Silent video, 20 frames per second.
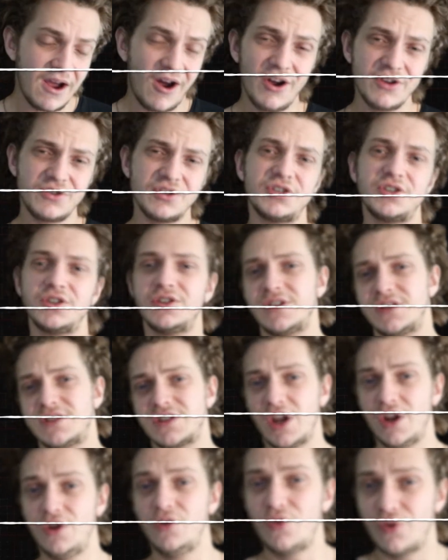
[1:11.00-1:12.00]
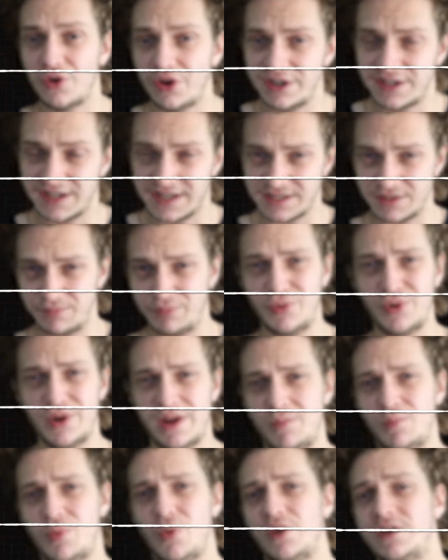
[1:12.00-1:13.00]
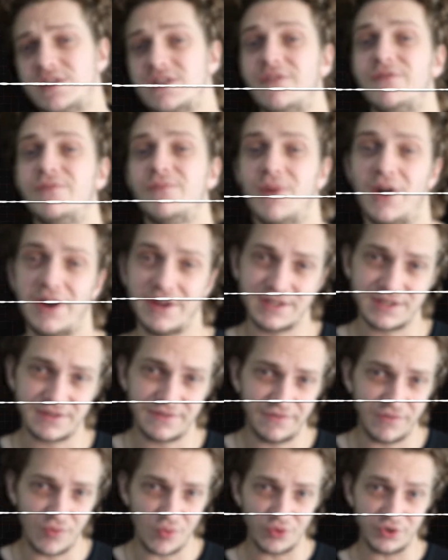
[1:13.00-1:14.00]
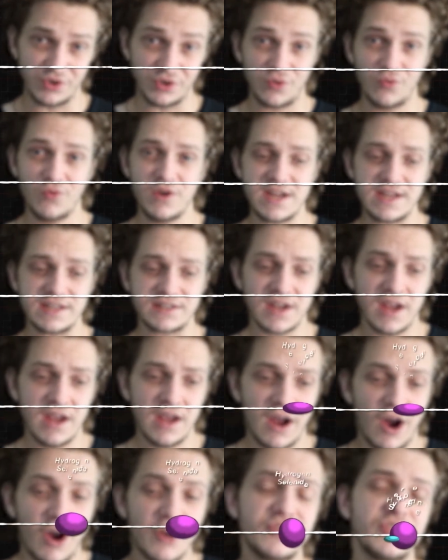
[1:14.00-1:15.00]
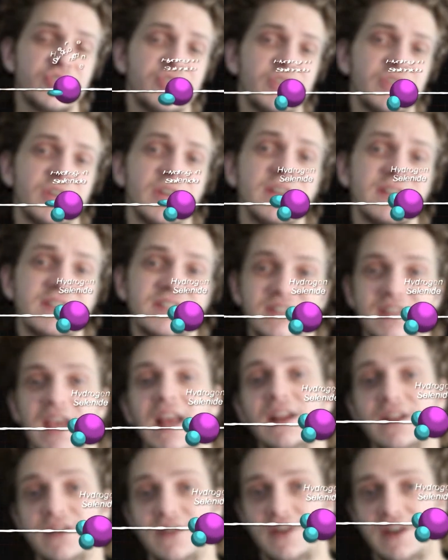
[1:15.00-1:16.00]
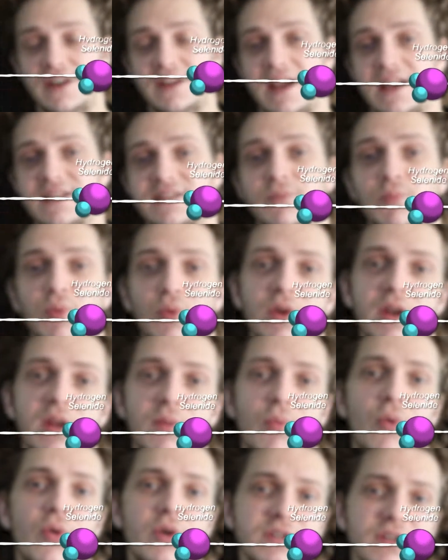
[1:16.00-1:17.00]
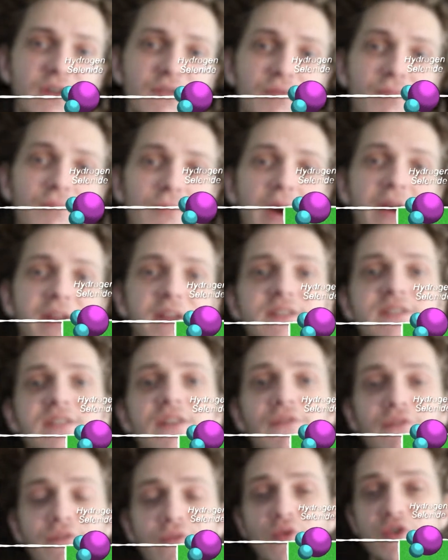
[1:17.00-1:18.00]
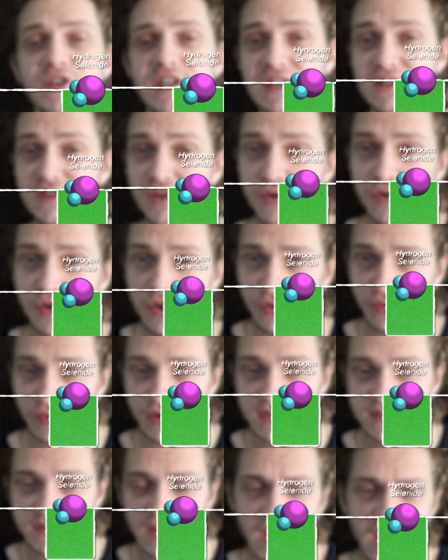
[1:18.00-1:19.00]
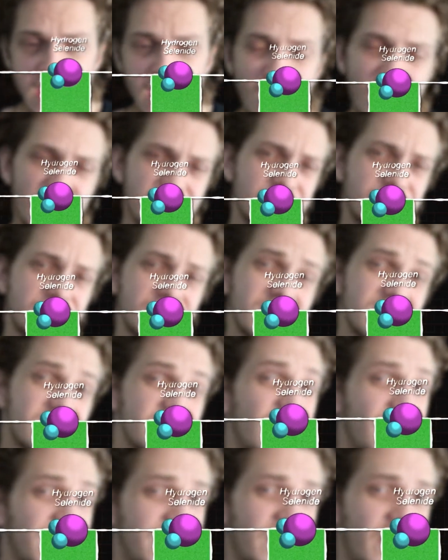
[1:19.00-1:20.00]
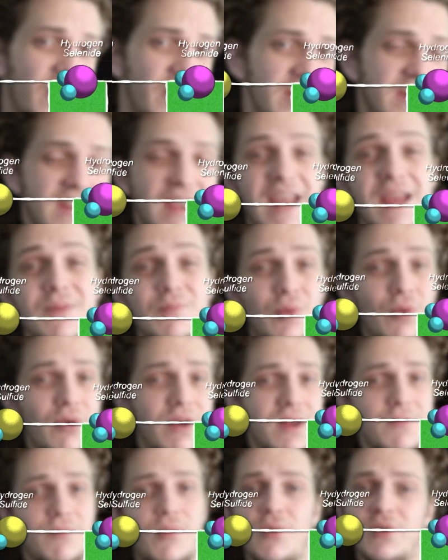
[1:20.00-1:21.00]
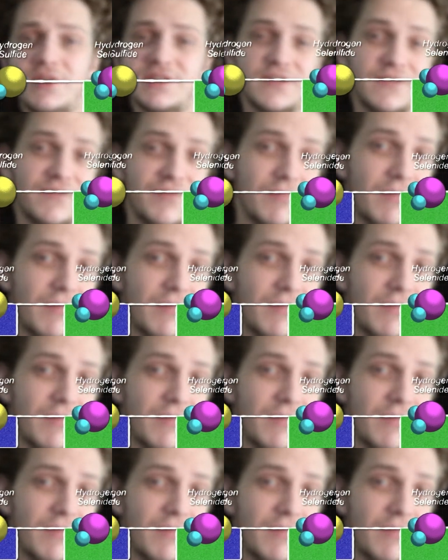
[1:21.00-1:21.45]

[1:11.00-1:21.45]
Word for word: Hydrogen telluride has a boiling point of minus 4 degrees. Hydrogen selenide has a boiling point of minus 42 degrees. Hydrogen sulfide, a boiling point of